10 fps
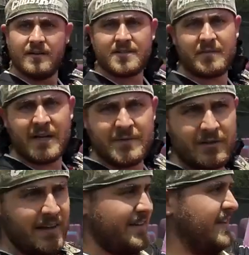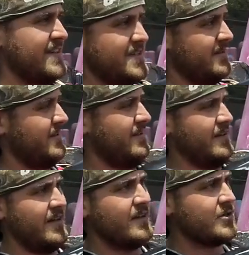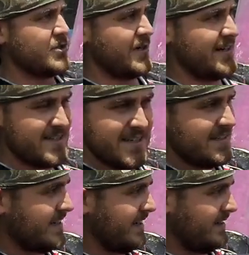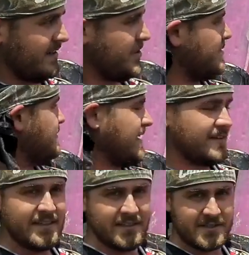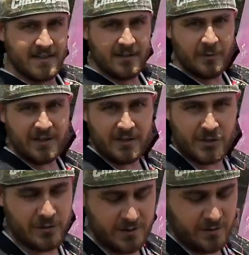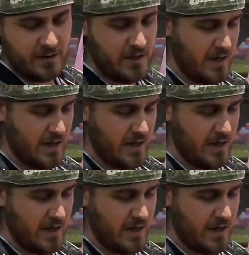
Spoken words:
Sometimes you're like this, just trying to stay tight and just tucked in so that nobody can shoot you.